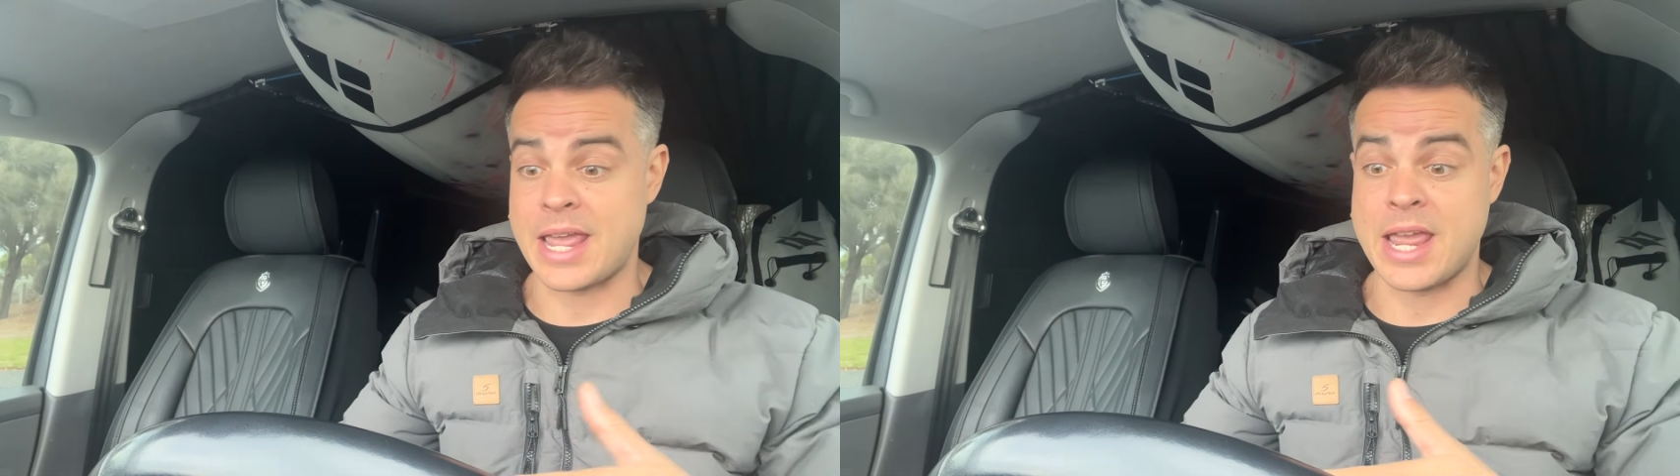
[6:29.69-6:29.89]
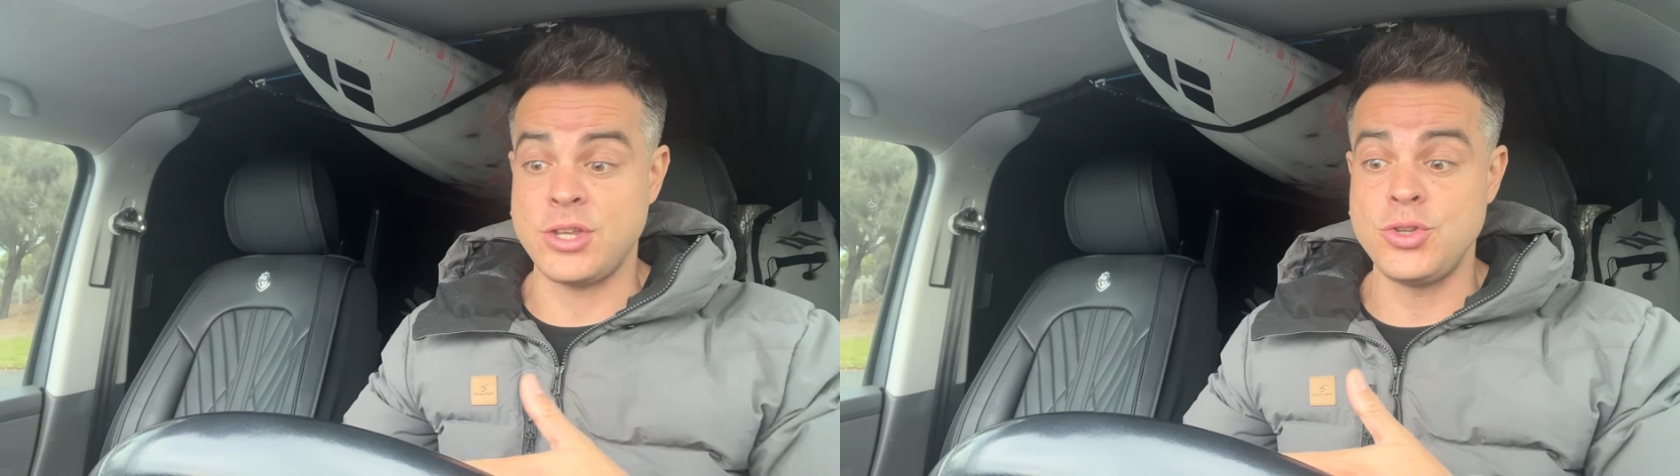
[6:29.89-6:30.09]

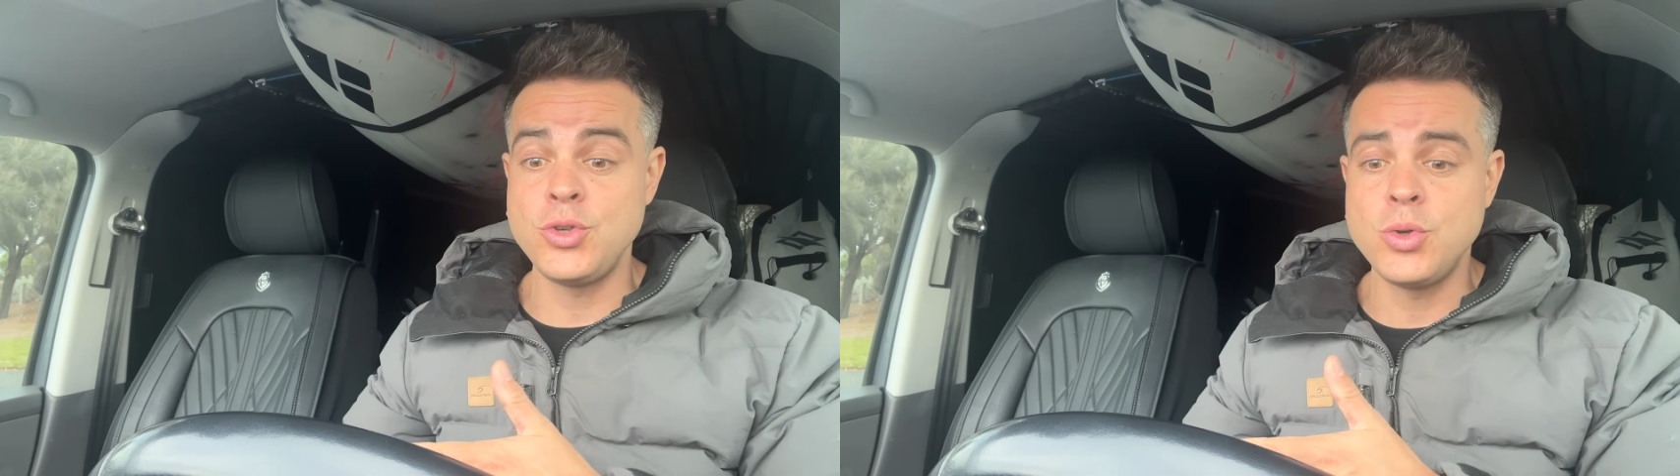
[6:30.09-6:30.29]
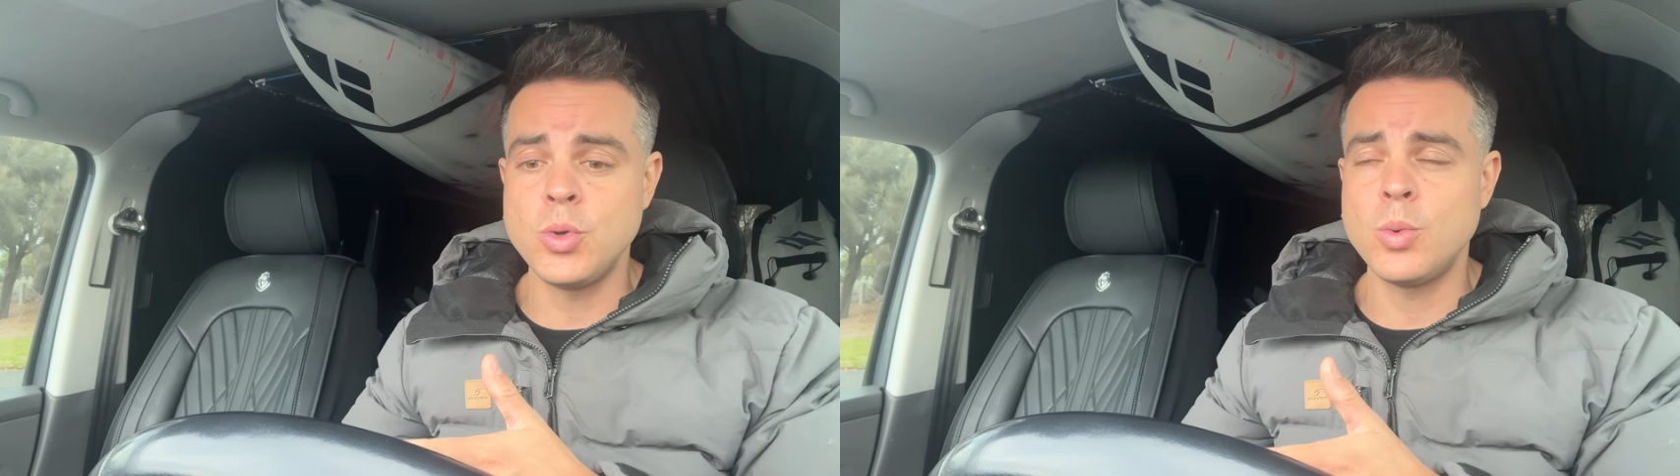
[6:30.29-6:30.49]
and
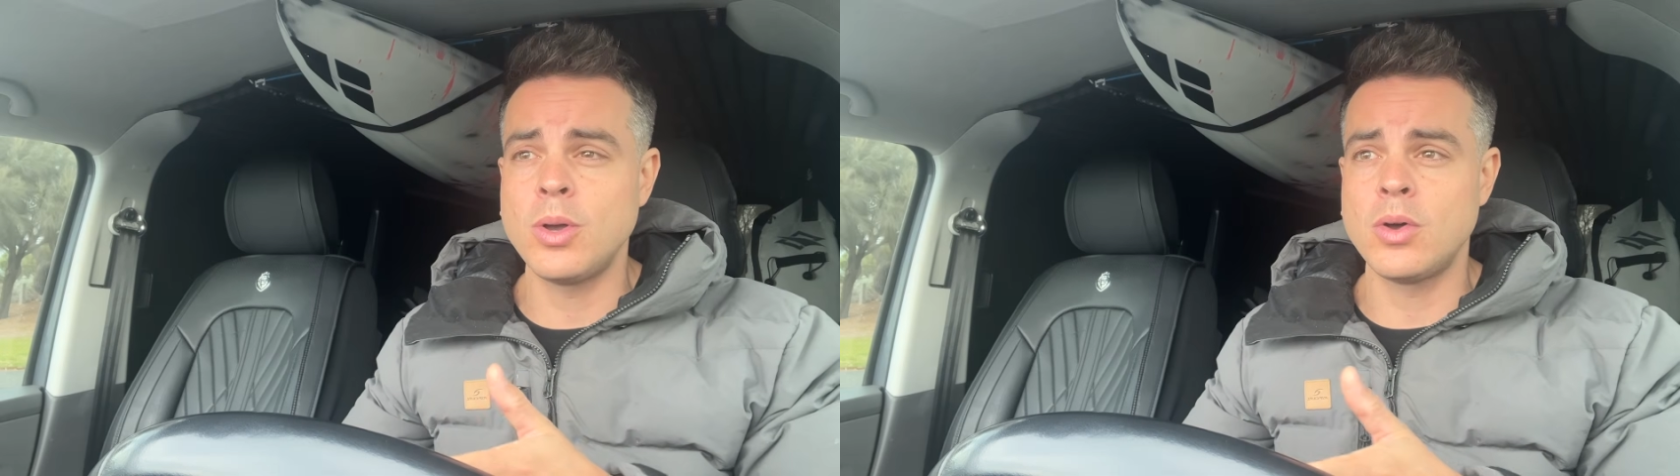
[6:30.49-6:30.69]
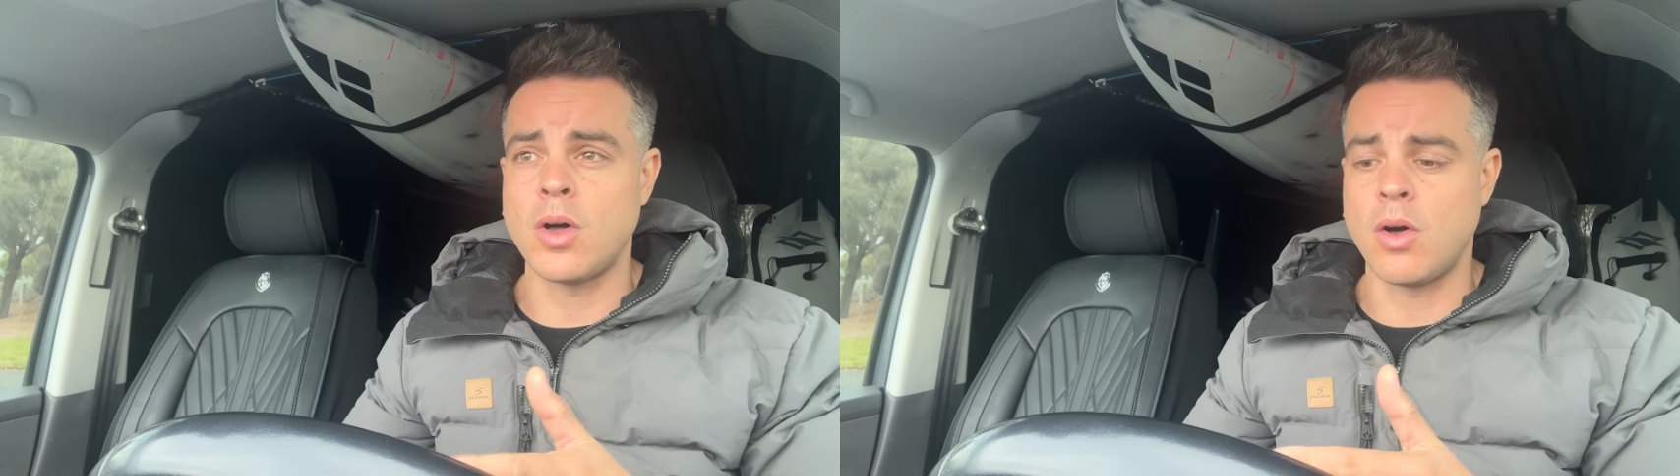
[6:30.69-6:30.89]
you
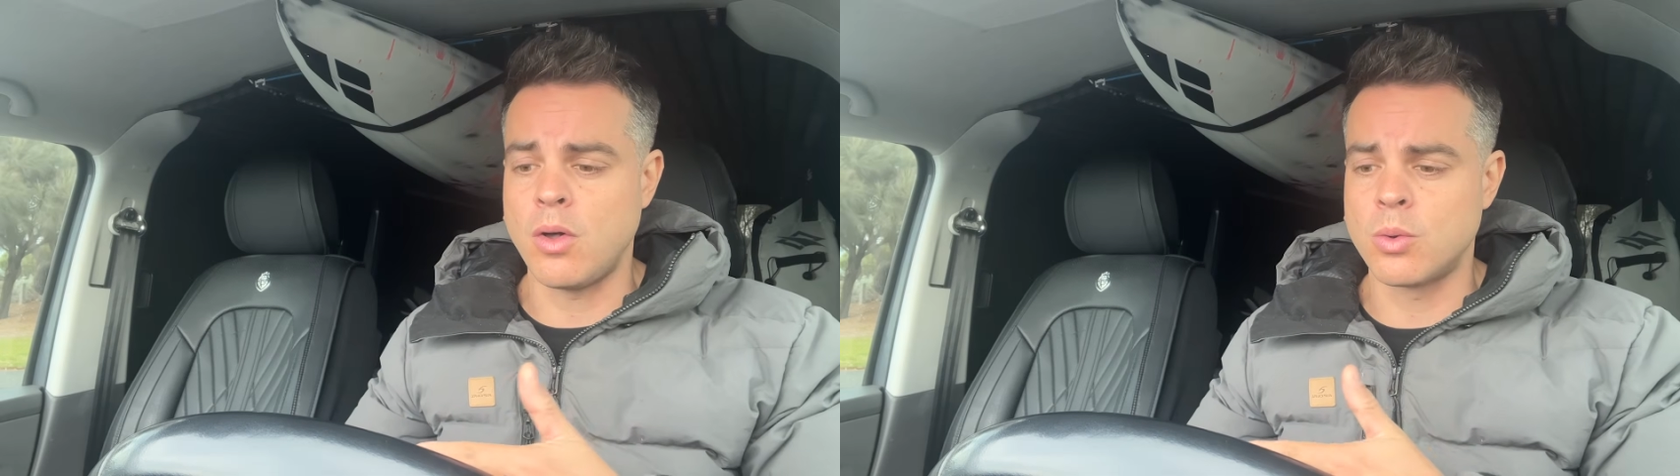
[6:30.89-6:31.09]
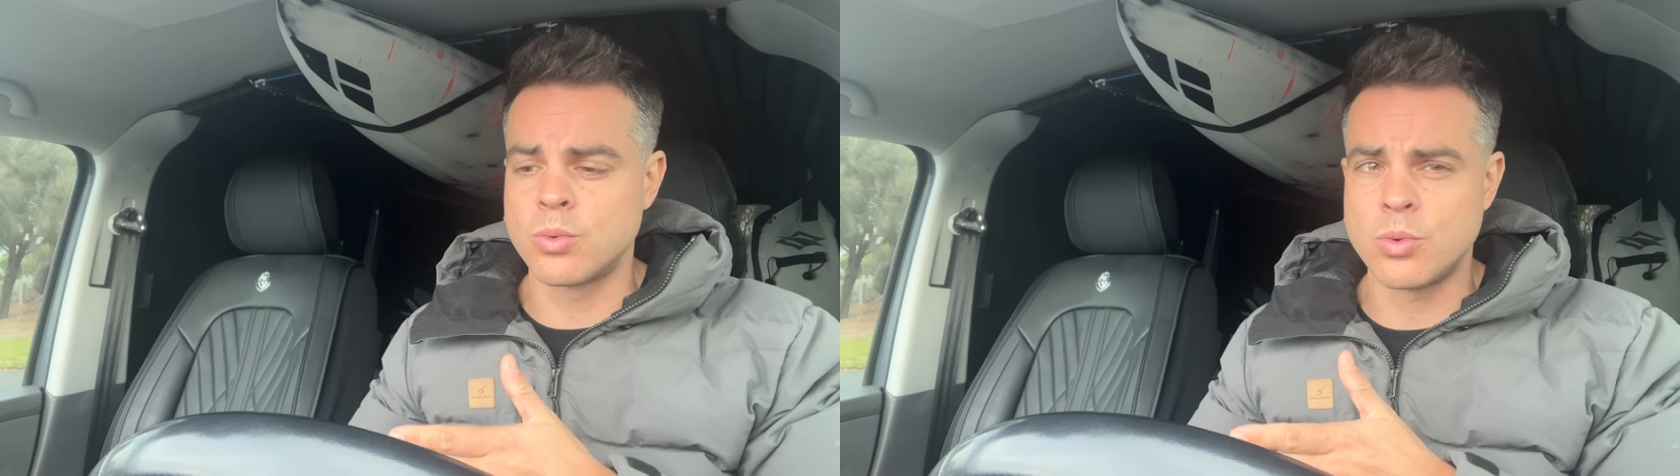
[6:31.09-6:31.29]
will
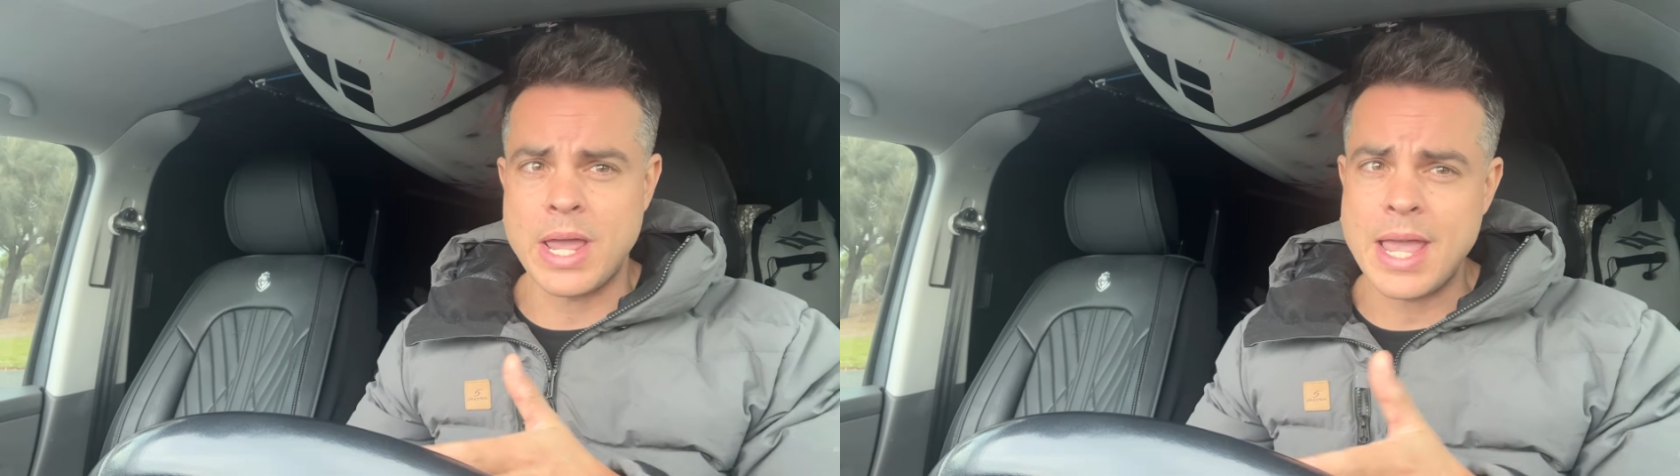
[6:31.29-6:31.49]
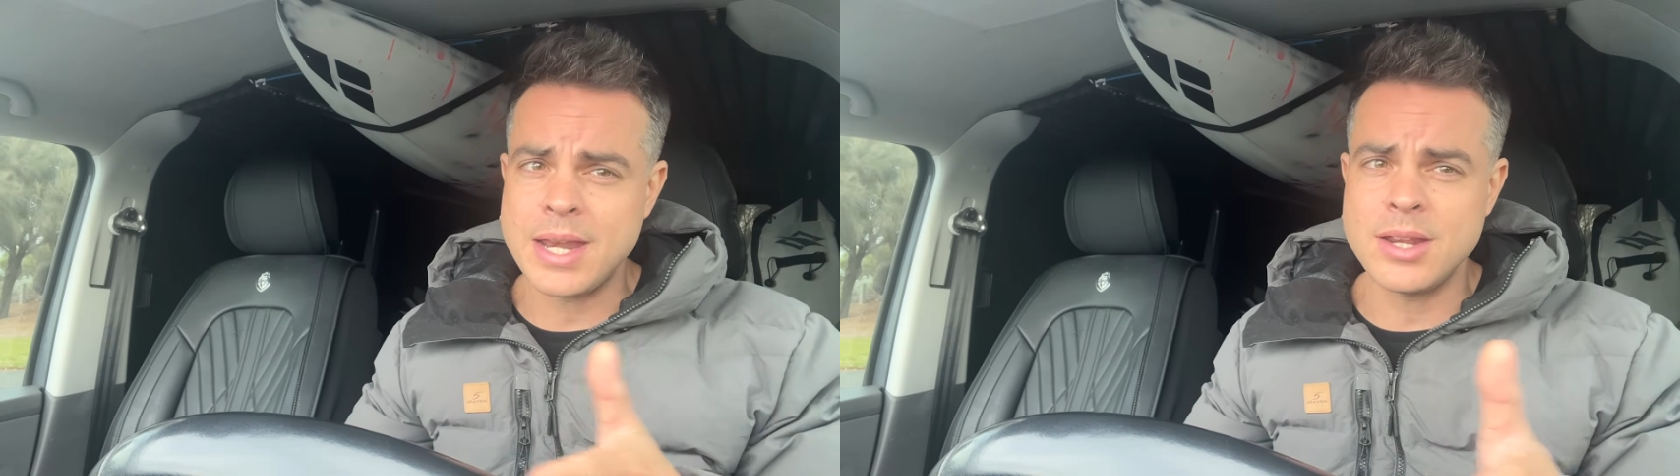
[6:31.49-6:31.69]

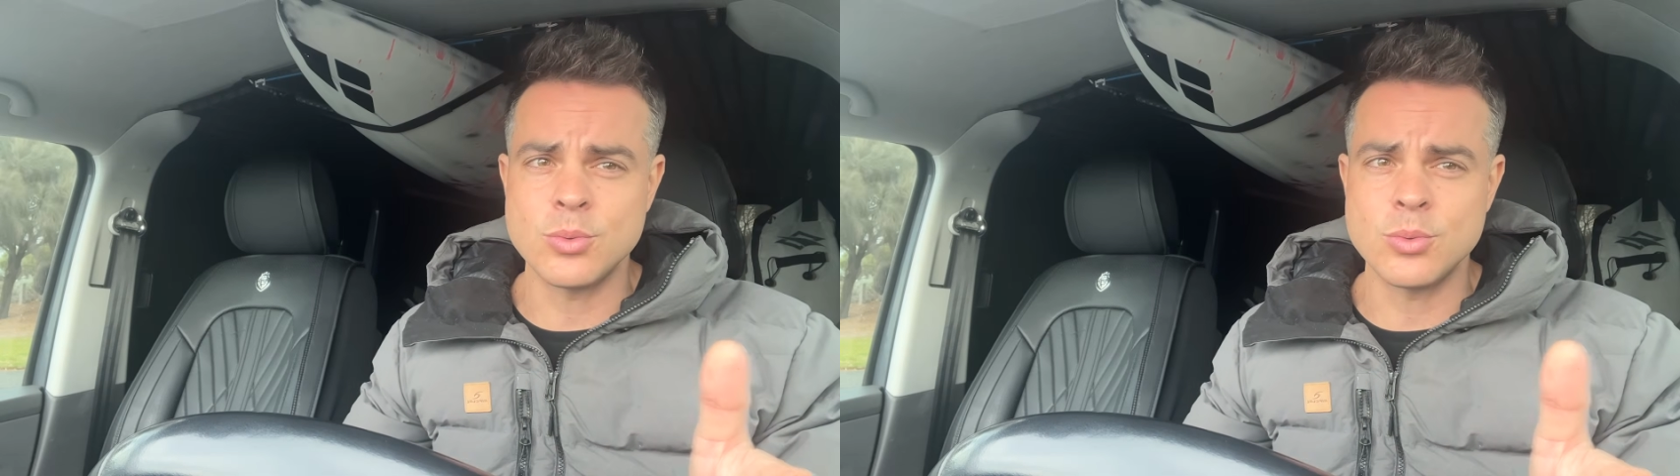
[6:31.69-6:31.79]
already